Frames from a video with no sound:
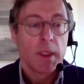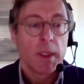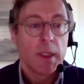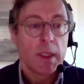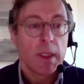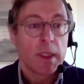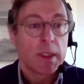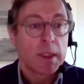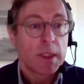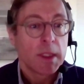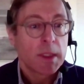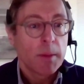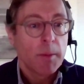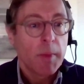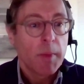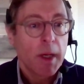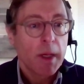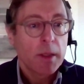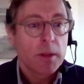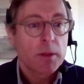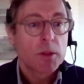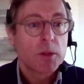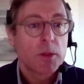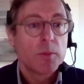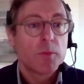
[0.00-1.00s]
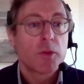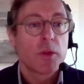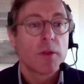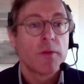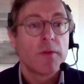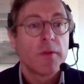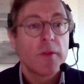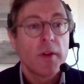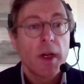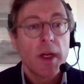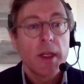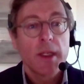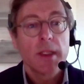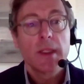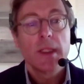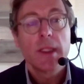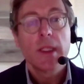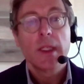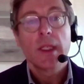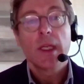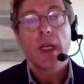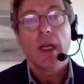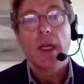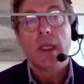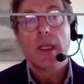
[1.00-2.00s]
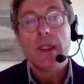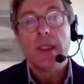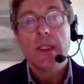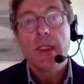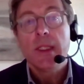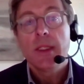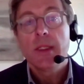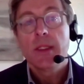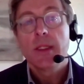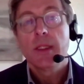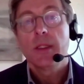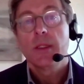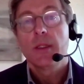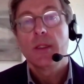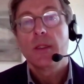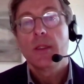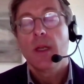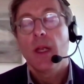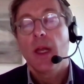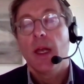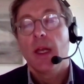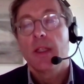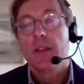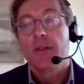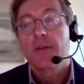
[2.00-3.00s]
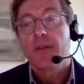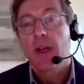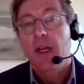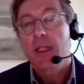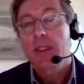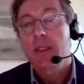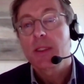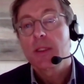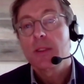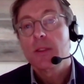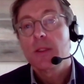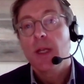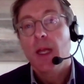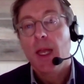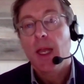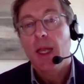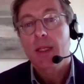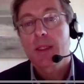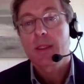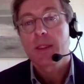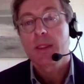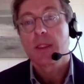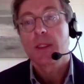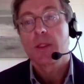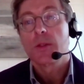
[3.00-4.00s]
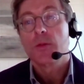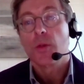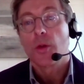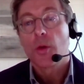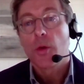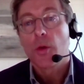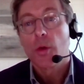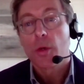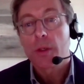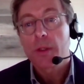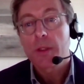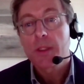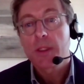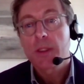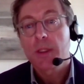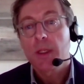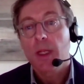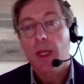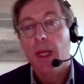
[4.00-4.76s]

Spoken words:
It is about providing an easier and faster access to courts